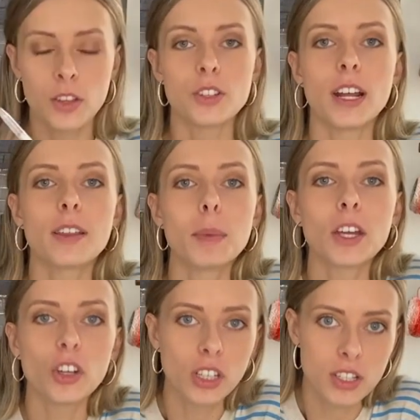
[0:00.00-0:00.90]
So now that my
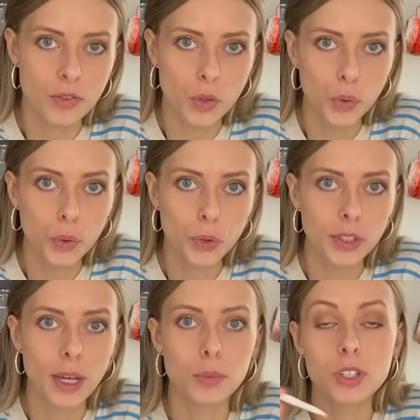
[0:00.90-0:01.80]
cookies have cooled,
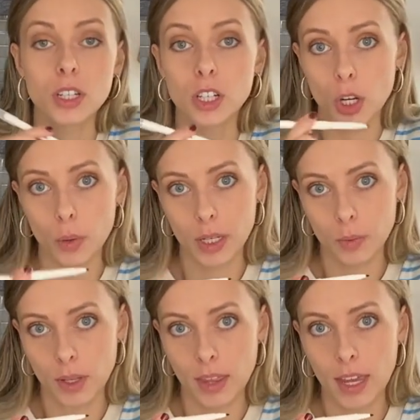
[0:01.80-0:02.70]
I'm just gonna go in
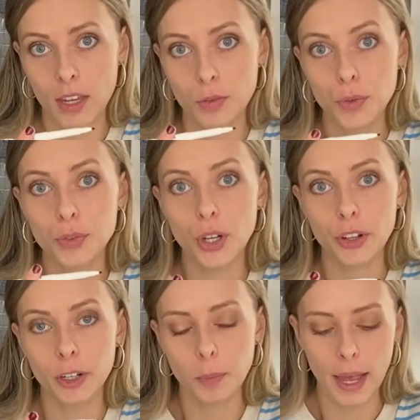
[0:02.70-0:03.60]
with a food
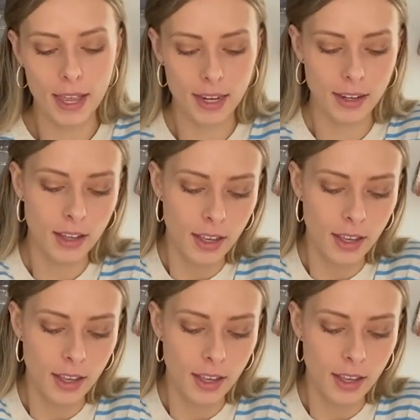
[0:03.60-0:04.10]
coloring pen